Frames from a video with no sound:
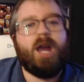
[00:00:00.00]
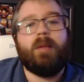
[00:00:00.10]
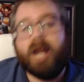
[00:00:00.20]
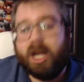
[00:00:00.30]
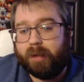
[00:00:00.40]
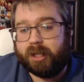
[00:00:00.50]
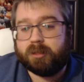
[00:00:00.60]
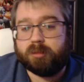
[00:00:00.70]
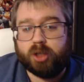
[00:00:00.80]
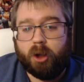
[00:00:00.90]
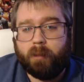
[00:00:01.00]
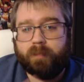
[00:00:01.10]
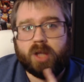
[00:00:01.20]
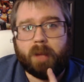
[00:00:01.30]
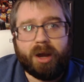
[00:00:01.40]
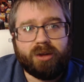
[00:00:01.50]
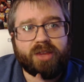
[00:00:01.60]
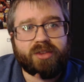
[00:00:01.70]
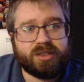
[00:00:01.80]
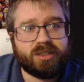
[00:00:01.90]
But, anyways, so apparently,
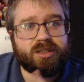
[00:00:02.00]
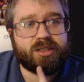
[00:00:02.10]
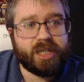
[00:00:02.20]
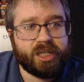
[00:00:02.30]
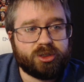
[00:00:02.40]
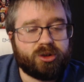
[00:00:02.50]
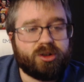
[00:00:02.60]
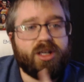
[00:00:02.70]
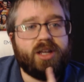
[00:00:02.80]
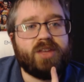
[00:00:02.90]
this is the teaser